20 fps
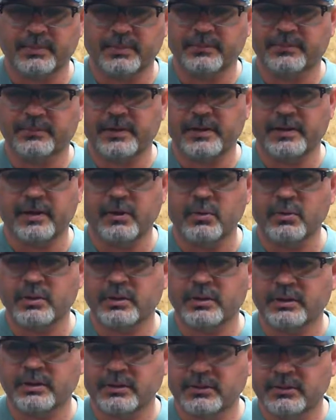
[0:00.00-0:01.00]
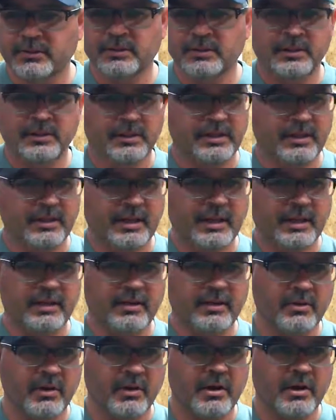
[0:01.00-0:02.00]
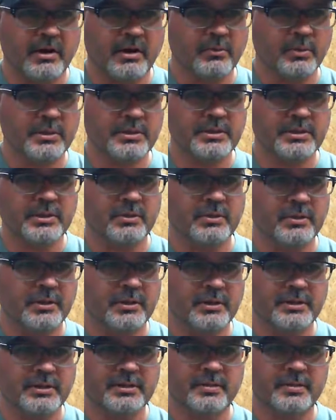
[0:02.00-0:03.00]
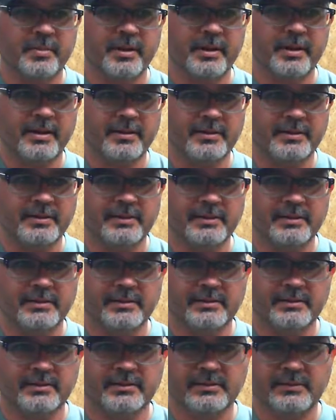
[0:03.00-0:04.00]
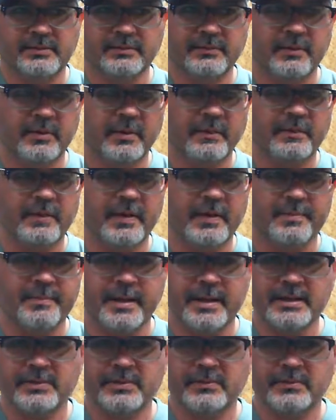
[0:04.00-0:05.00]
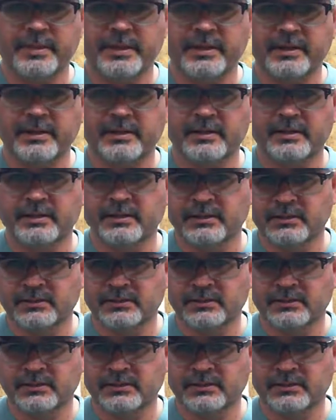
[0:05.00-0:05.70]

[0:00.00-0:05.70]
of feet of oak, I go to a hardwood store that's about 45 minutes from here.